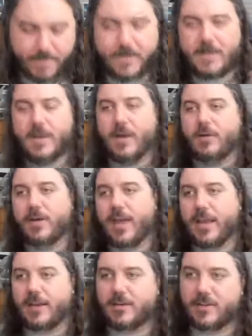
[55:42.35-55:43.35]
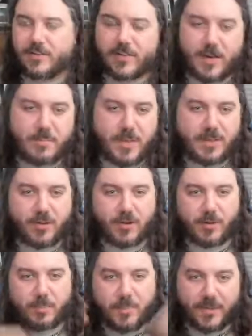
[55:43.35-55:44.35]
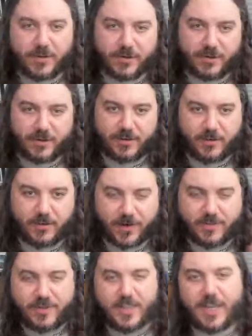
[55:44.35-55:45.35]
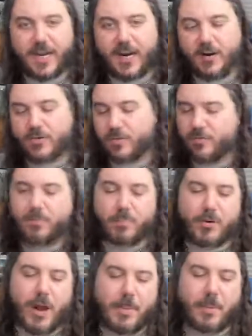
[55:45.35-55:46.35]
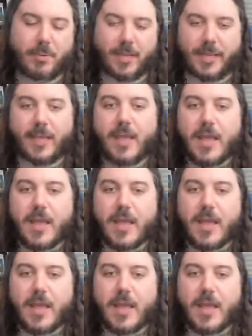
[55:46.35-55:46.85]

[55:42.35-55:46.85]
and he's got a big long beard and crazy hair. So probably.